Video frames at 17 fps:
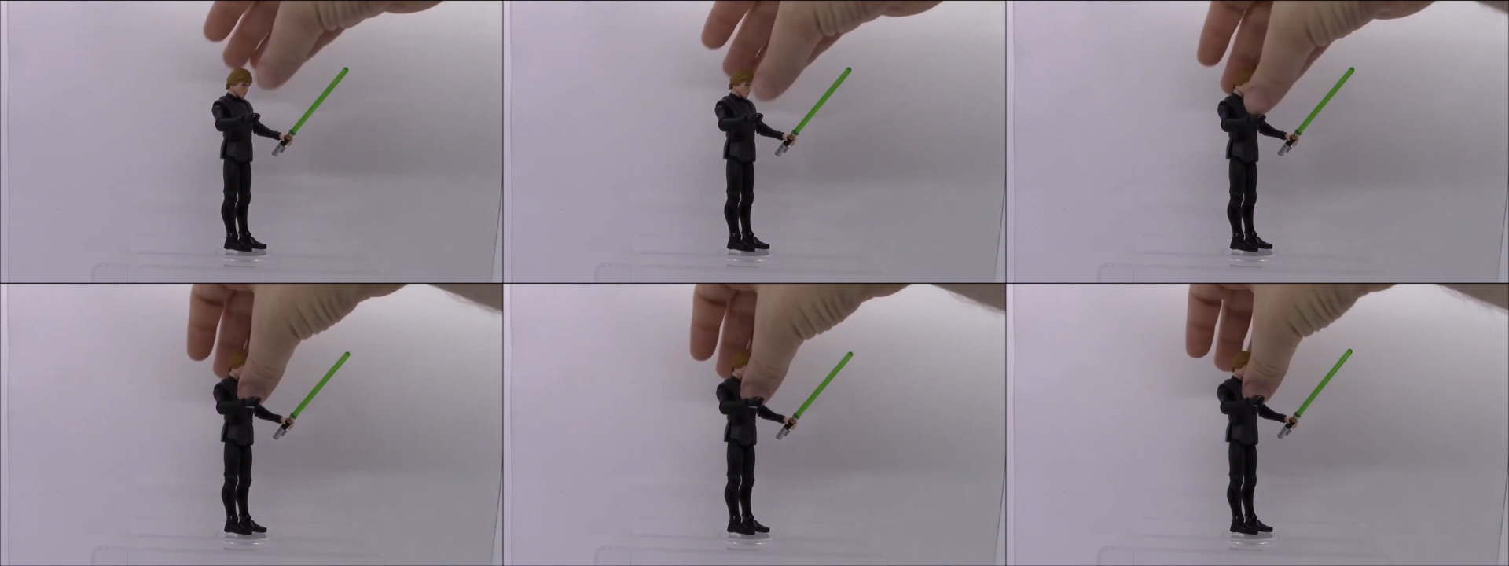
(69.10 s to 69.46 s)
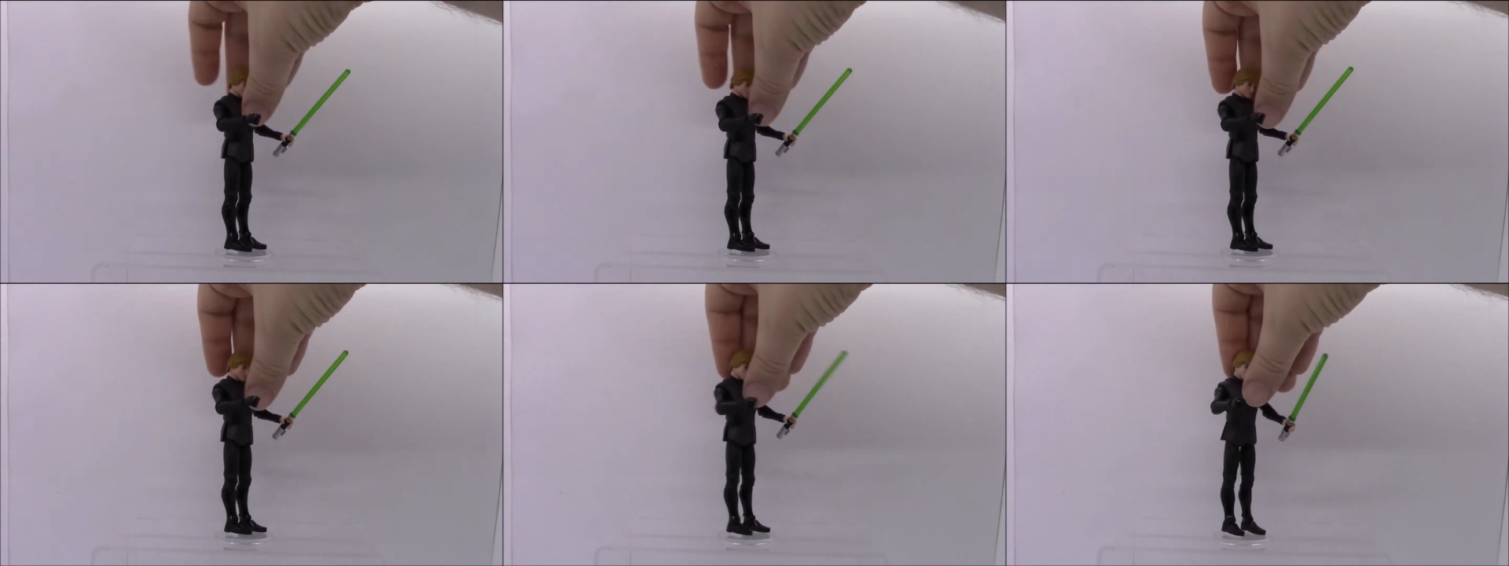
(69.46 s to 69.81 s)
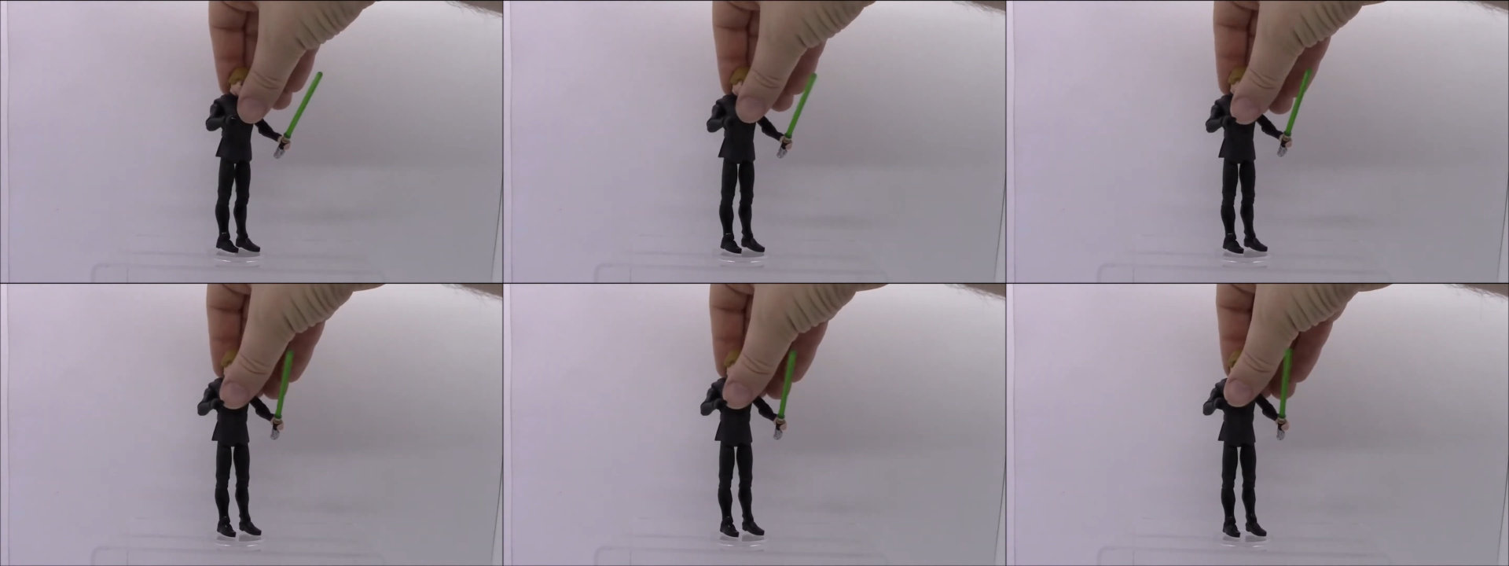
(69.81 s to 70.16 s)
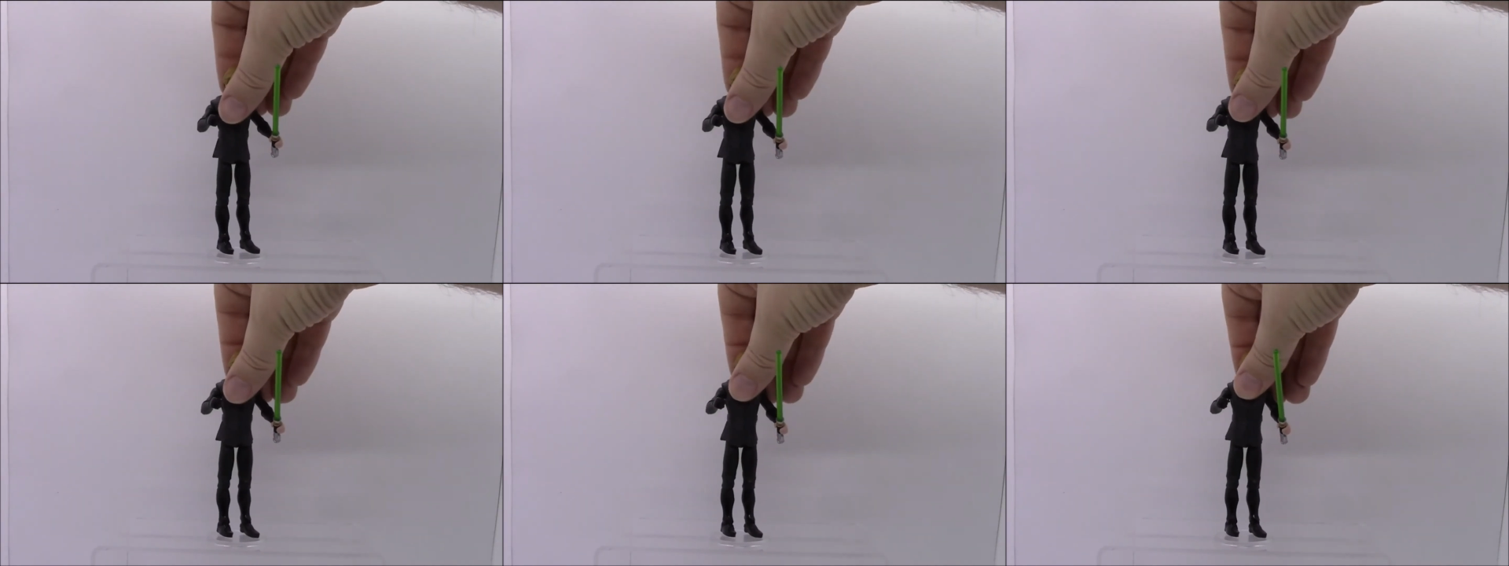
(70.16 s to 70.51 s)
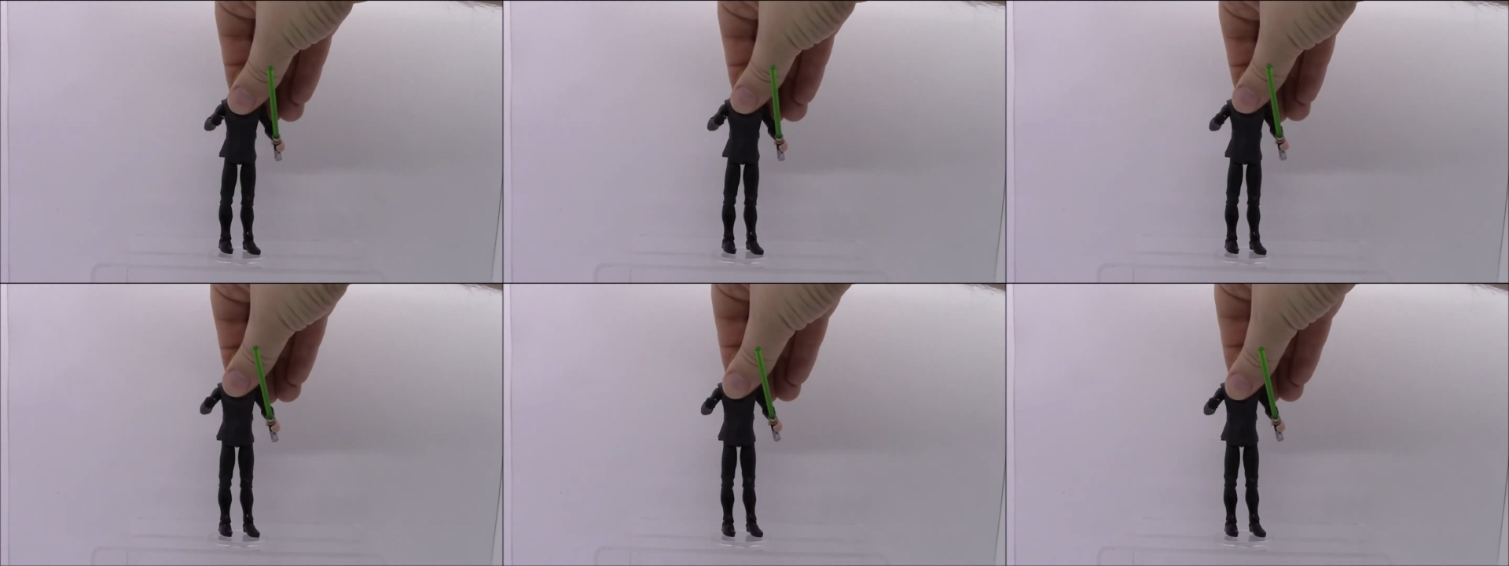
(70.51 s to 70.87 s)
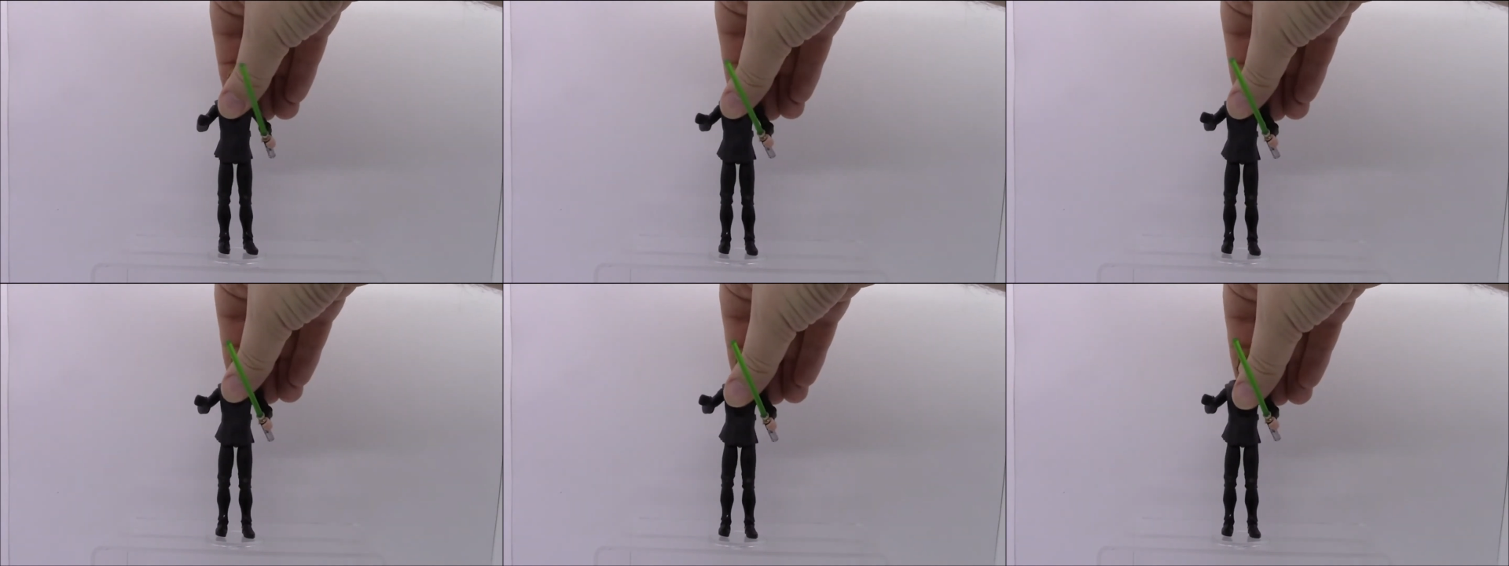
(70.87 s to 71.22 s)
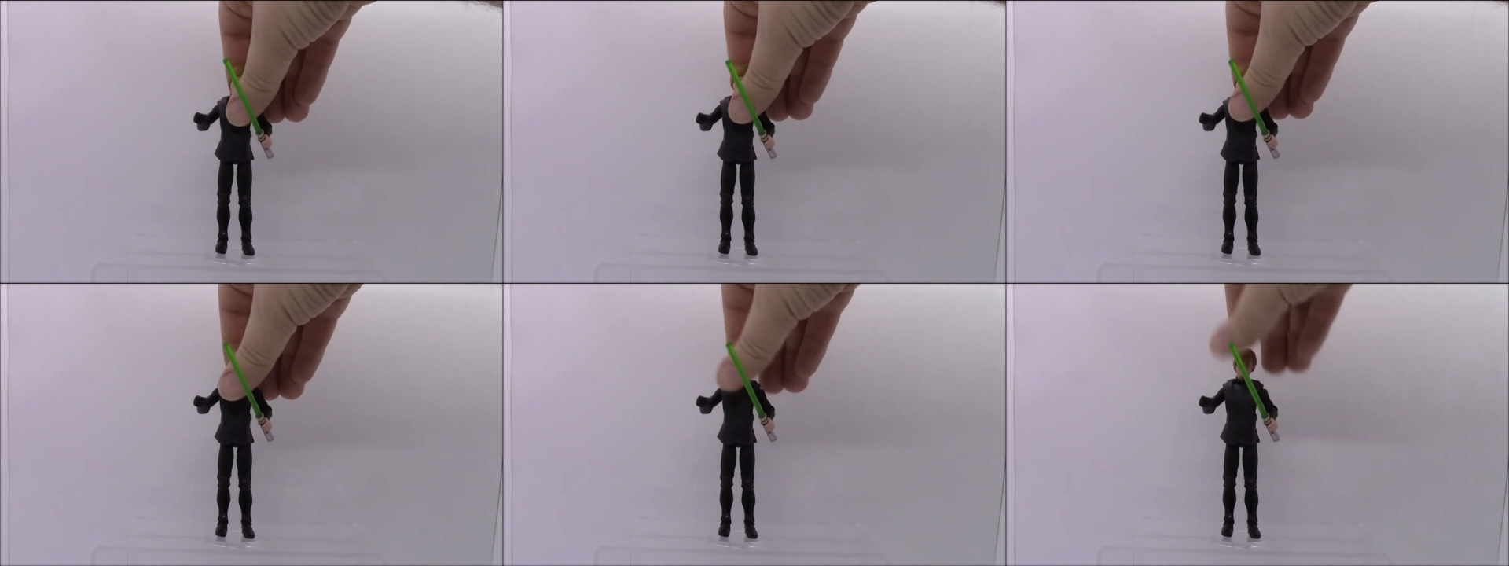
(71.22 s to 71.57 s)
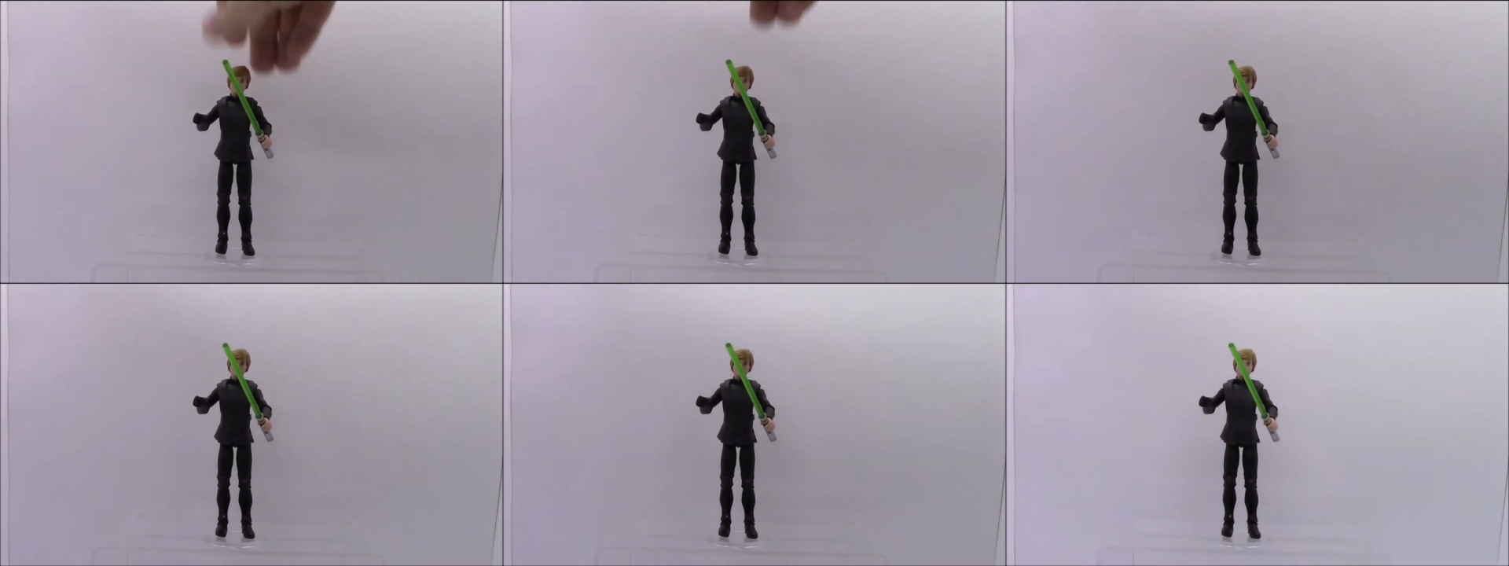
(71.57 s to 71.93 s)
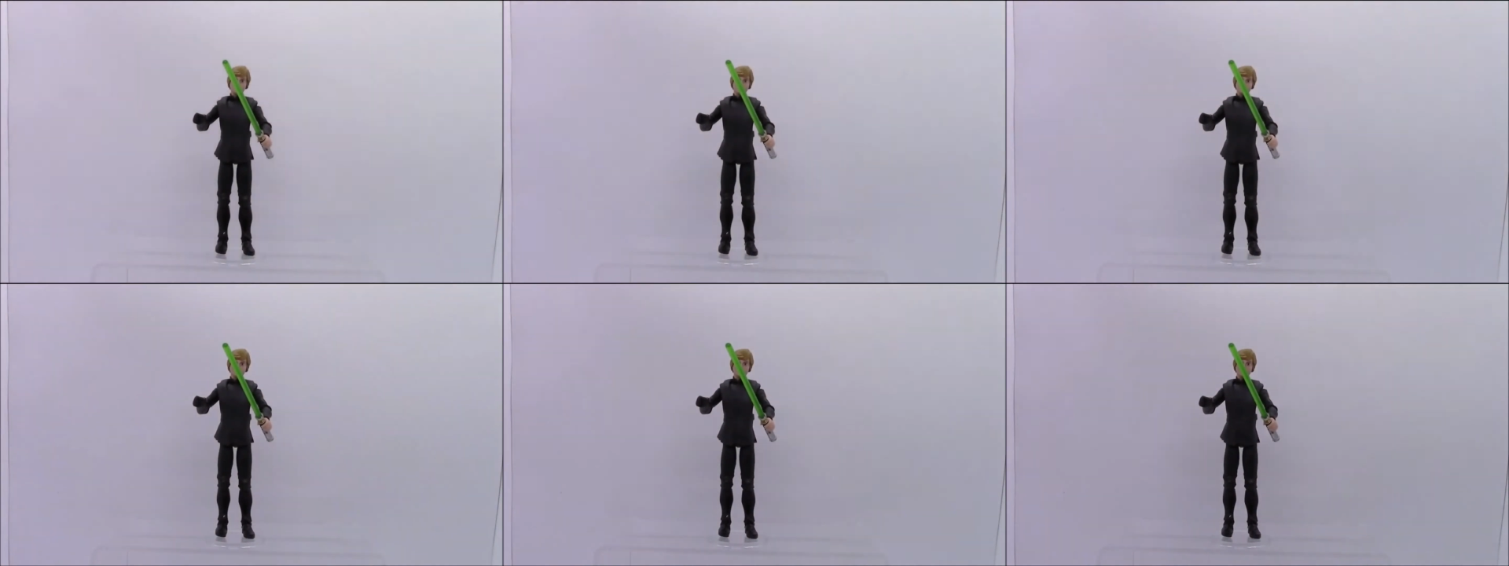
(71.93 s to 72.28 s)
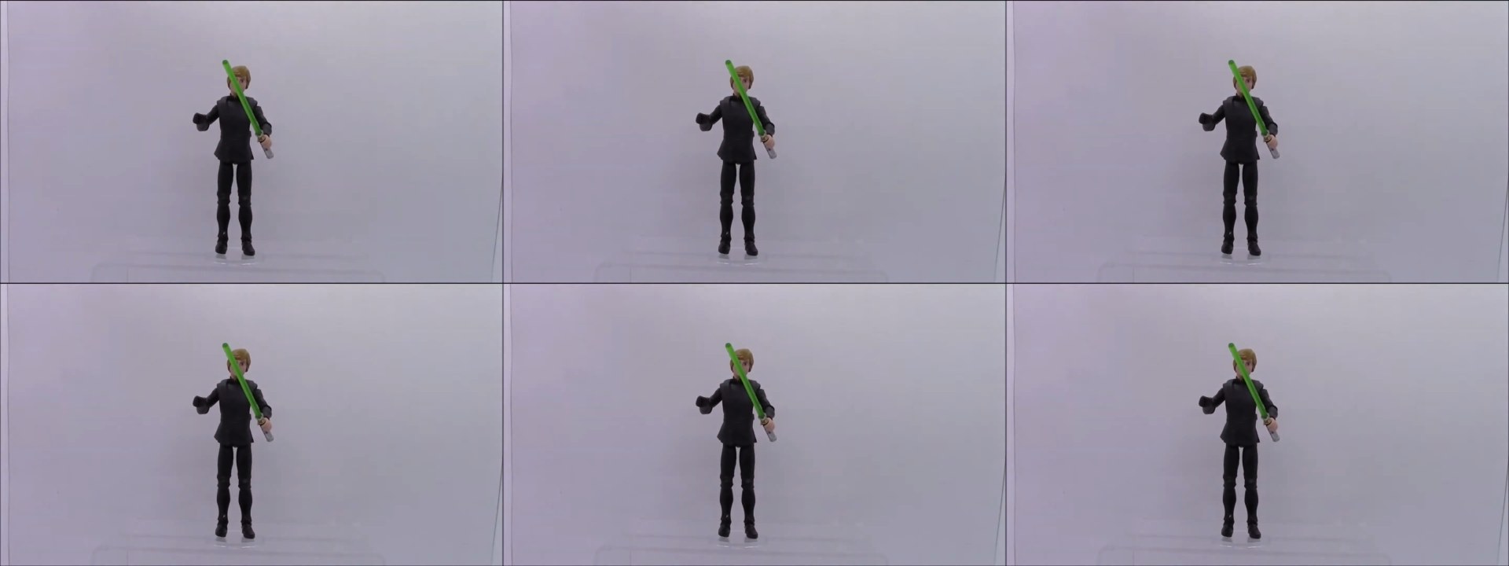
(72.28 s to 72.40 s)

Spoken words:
No face is visible, so there are no lips to read.